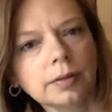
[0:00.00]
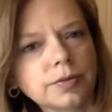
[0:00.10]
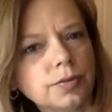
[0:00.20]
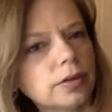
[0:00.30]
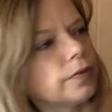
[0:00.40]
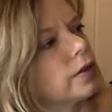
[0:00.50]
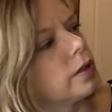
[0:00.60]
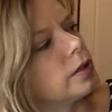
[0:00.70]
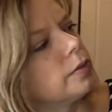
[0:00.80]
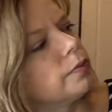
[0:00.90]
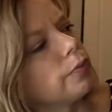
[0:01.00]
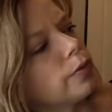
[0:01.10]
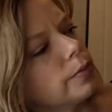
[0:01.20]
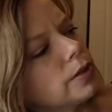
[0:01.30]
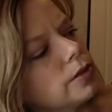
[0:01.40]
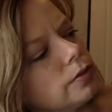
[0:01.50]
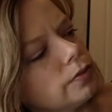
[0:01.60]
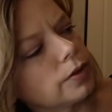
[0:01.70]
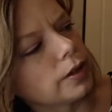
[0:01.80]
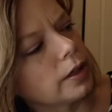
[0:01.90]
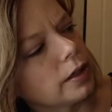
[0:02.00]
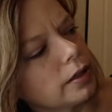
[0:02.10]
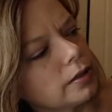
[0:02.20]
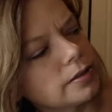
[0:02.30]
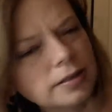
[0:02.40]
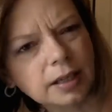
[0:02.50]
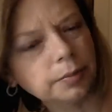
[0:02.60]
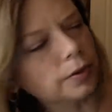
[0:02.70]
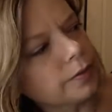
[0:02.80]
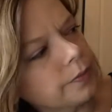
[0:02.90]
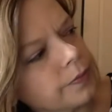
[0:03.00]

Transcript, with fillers: Sort of a primitive looking sampler,